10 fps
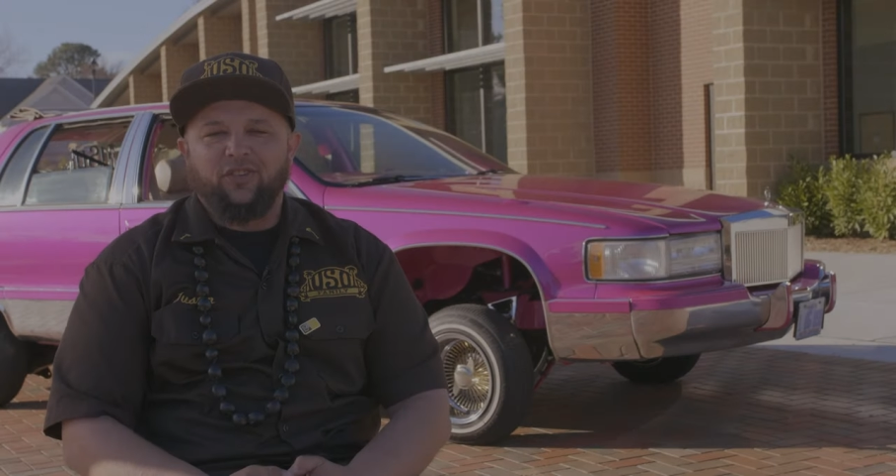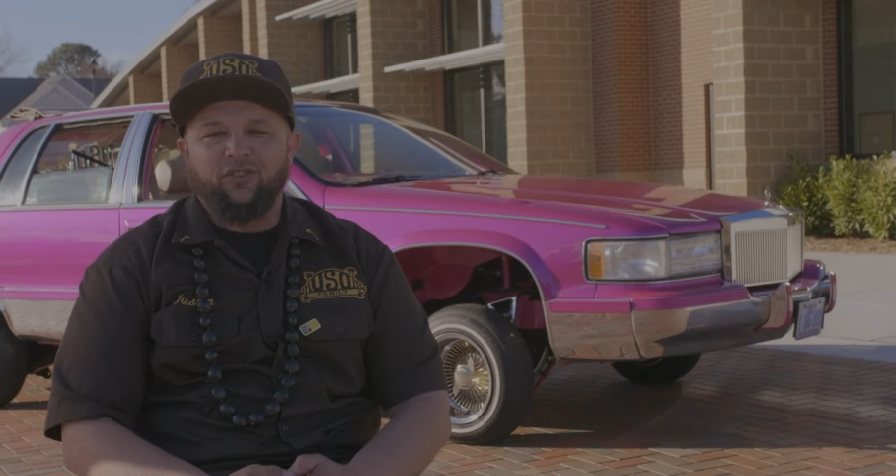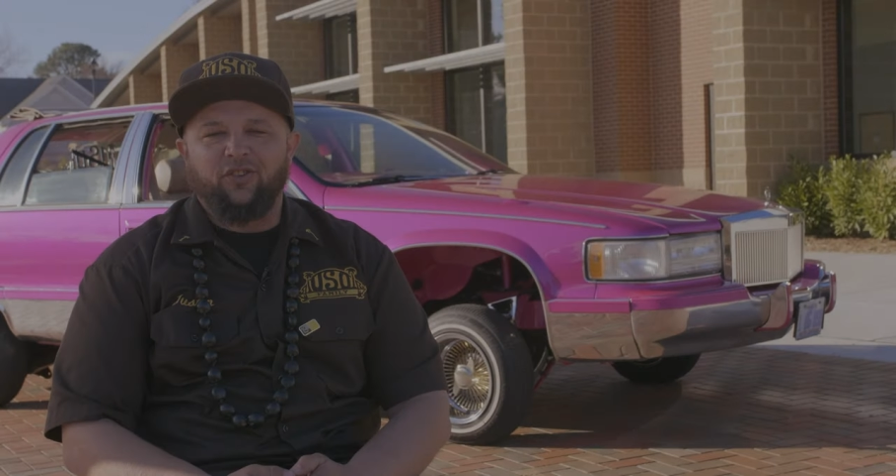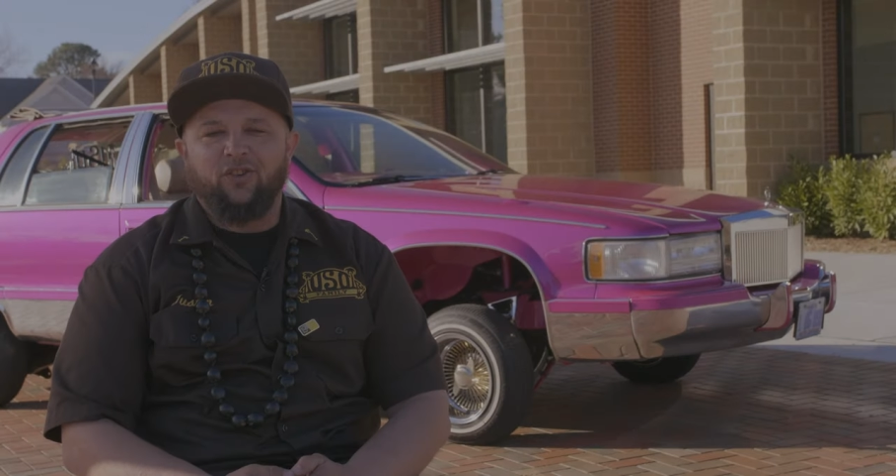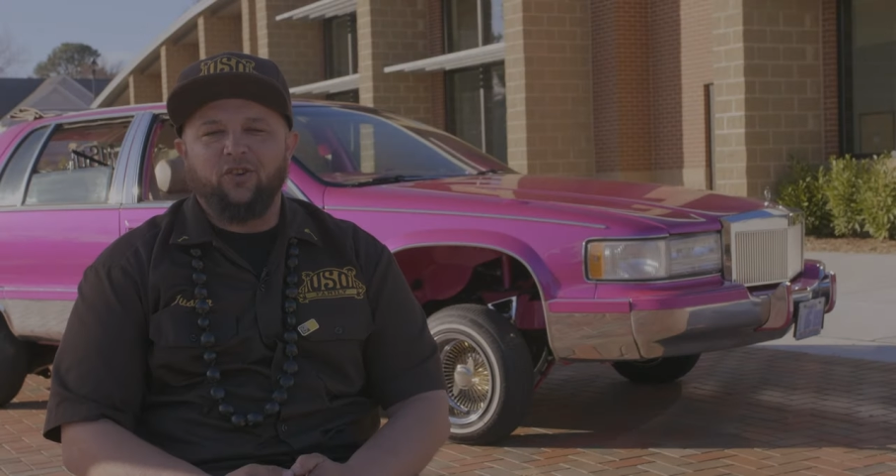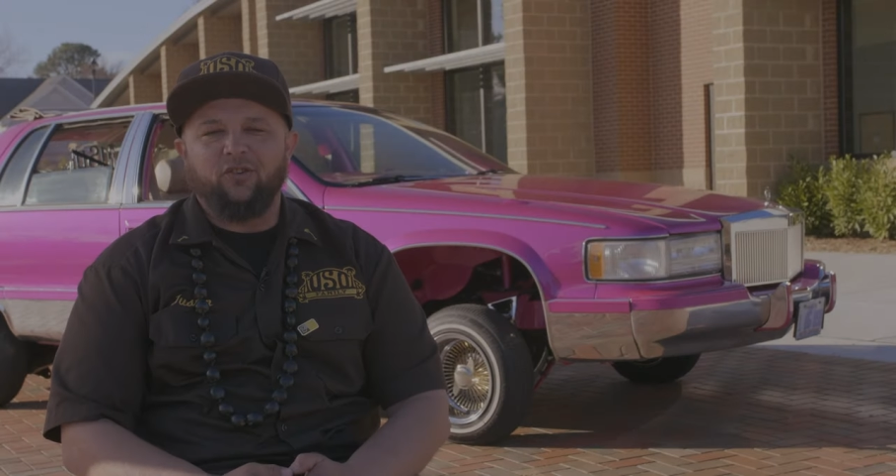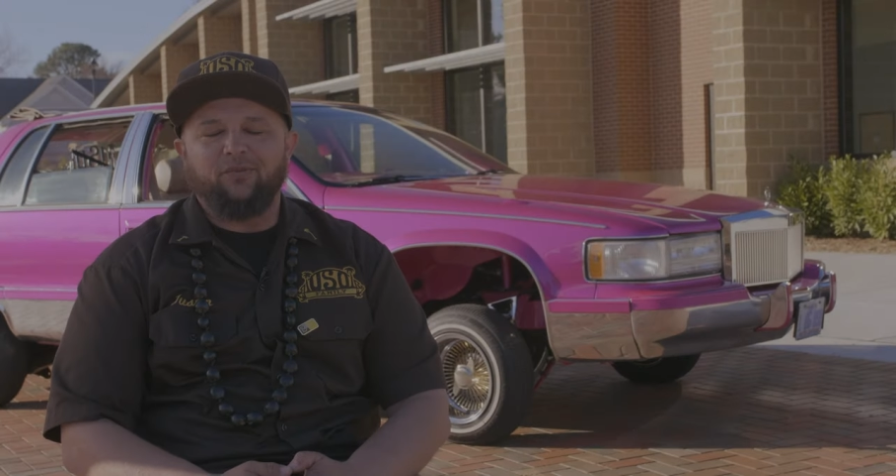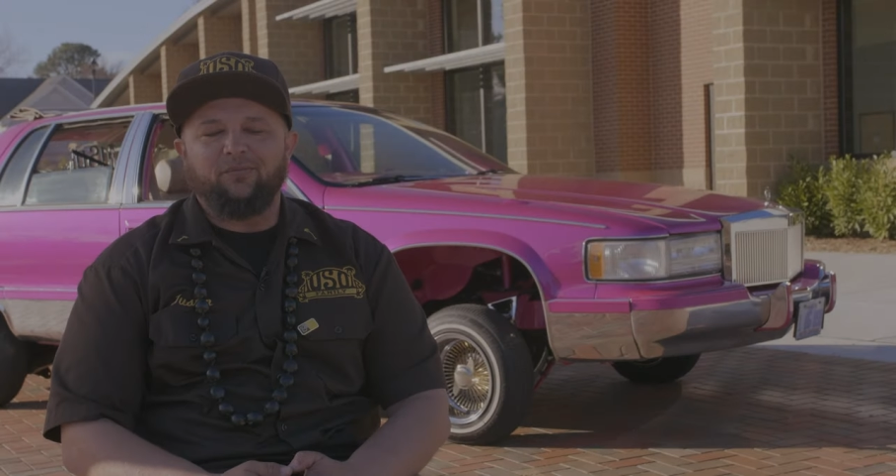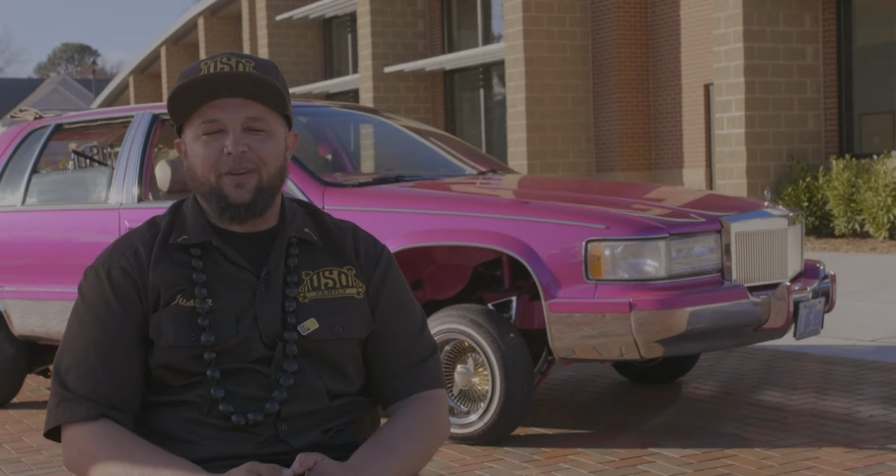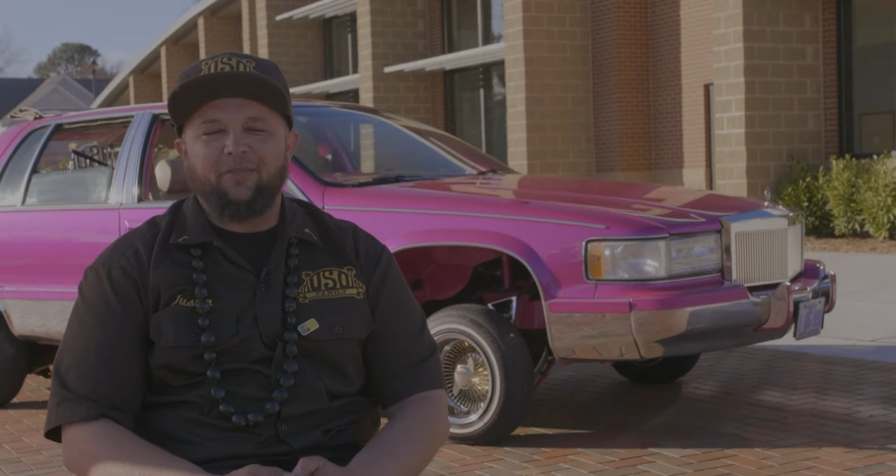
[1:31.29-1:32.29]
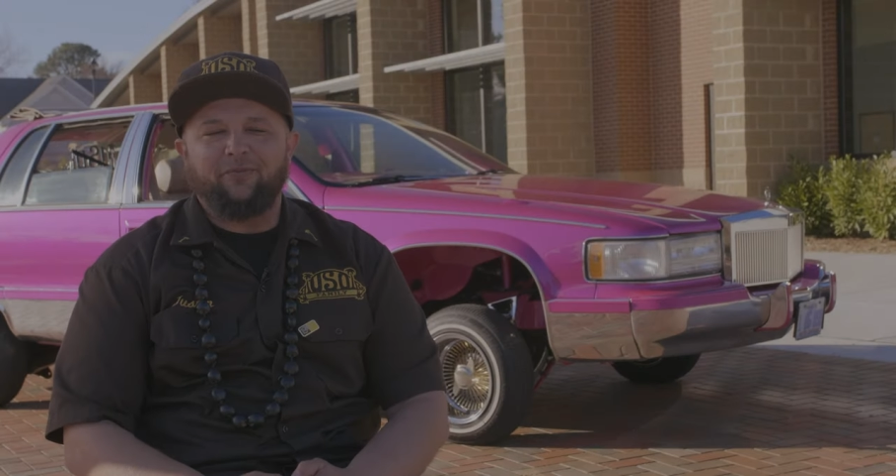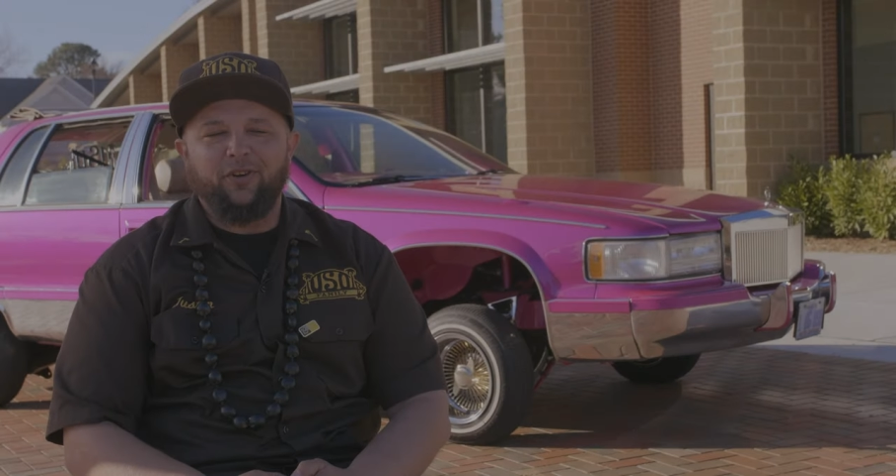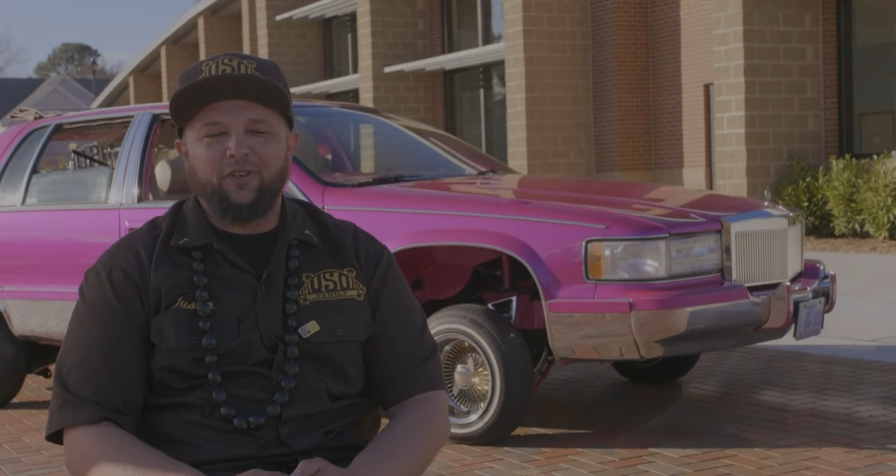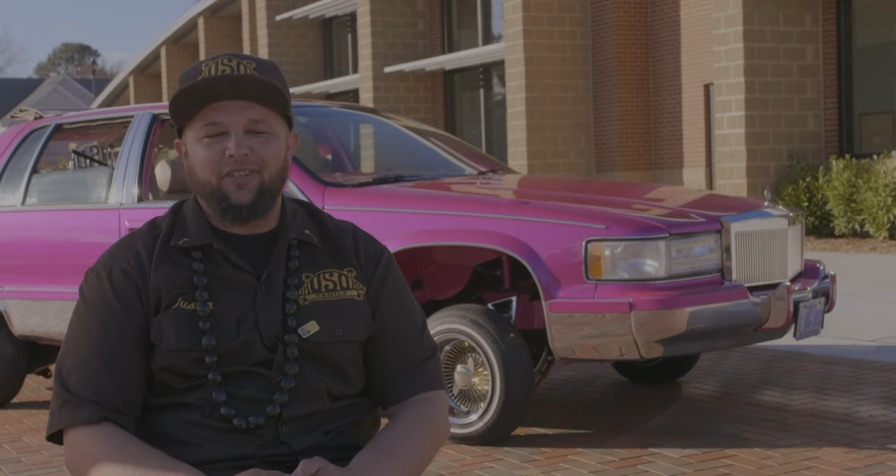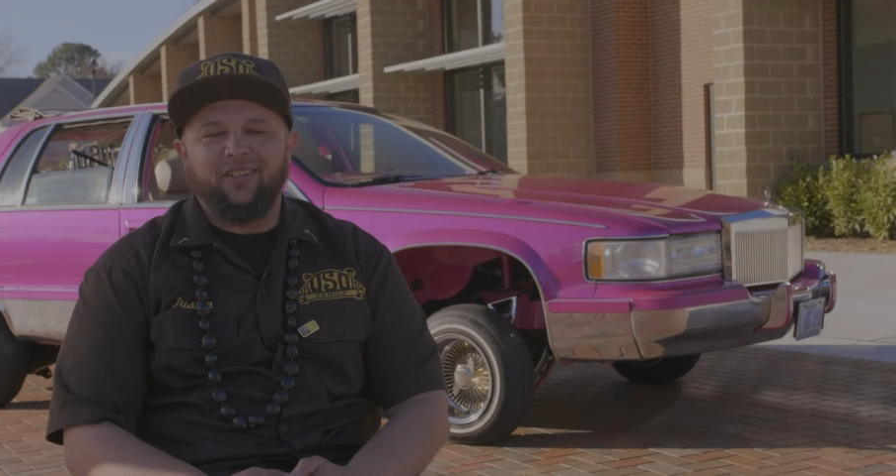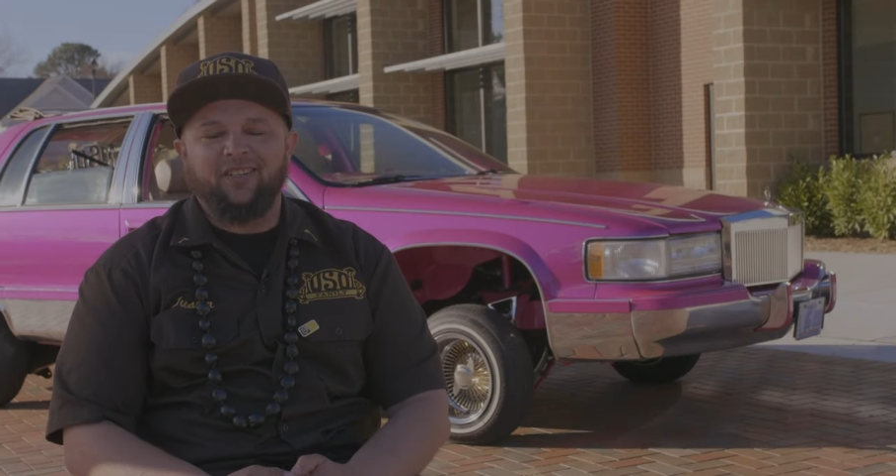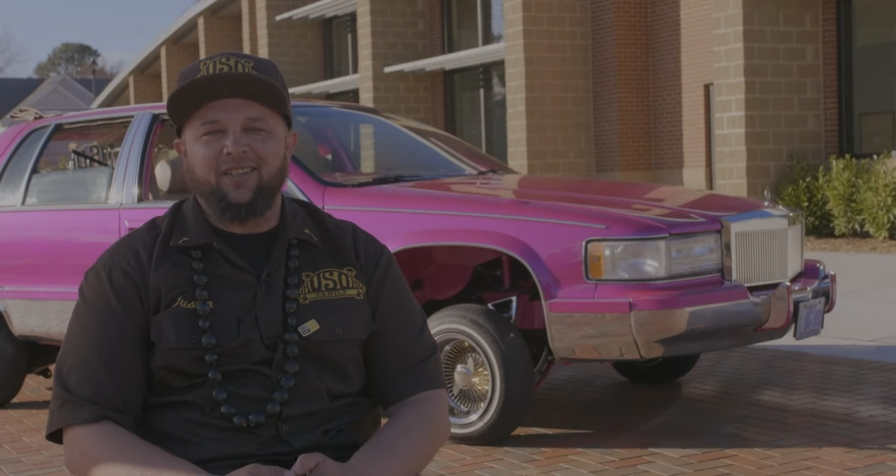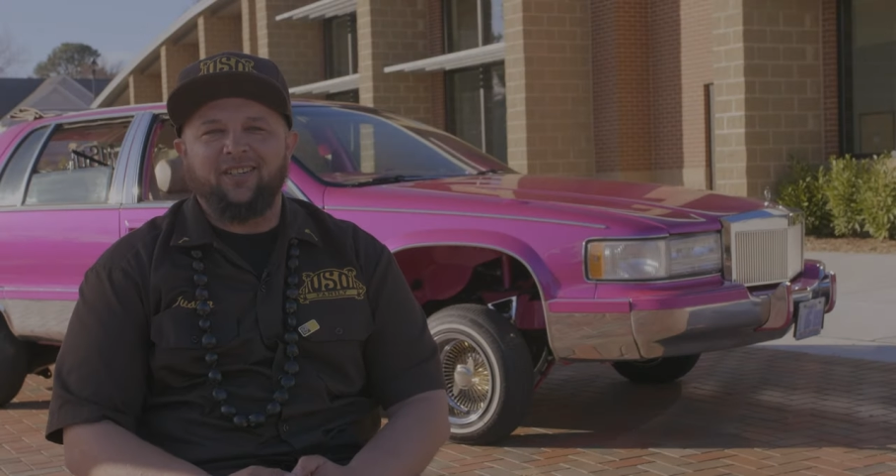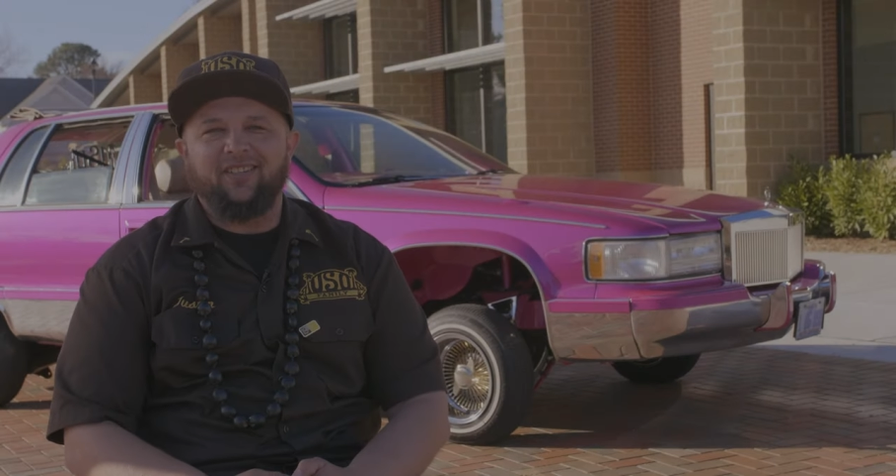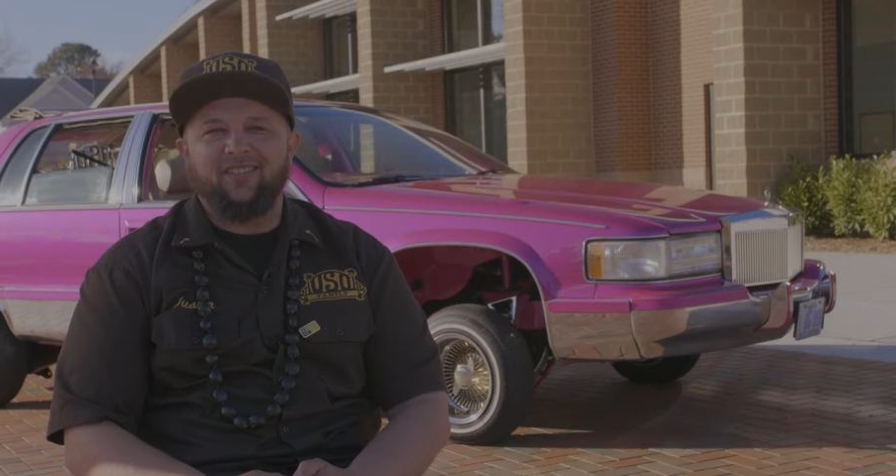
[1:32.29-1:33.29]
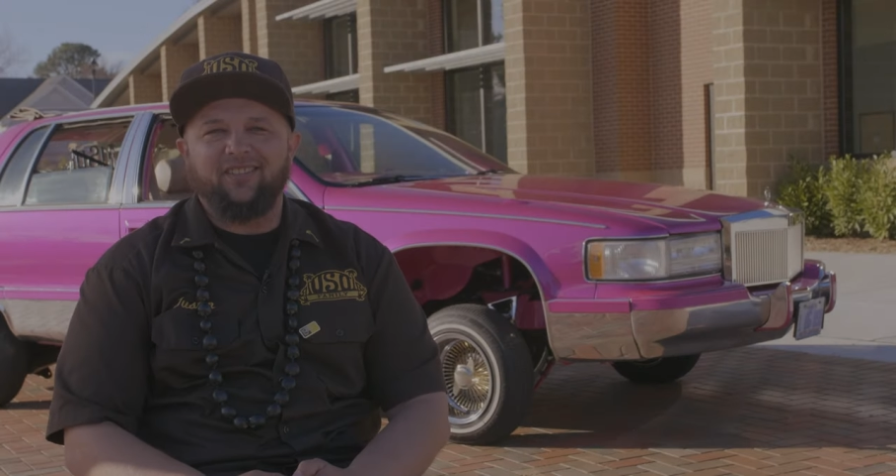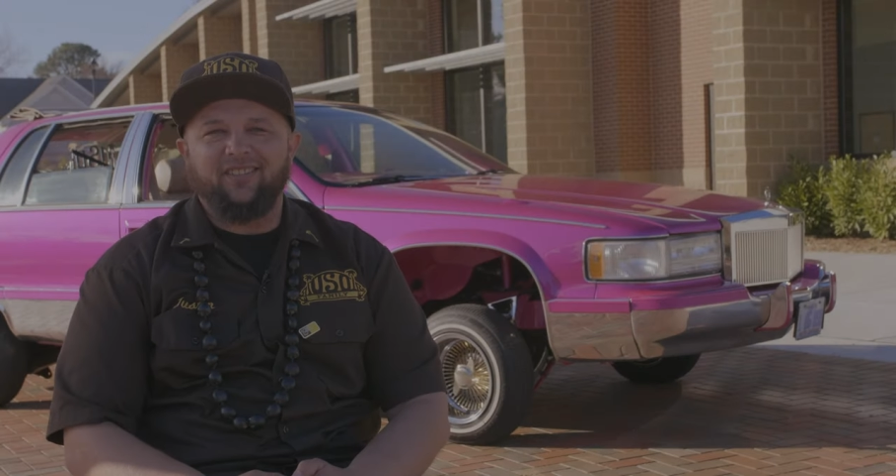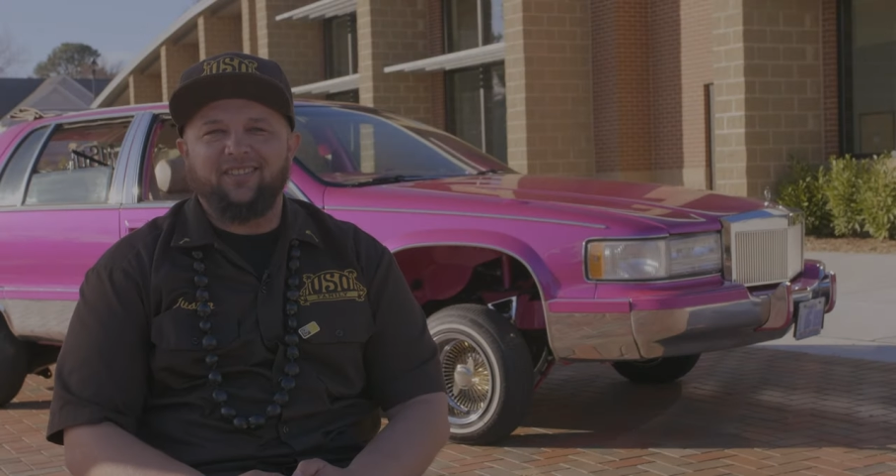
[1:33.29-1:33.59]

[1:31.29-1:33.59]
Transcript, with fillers: So my first uh,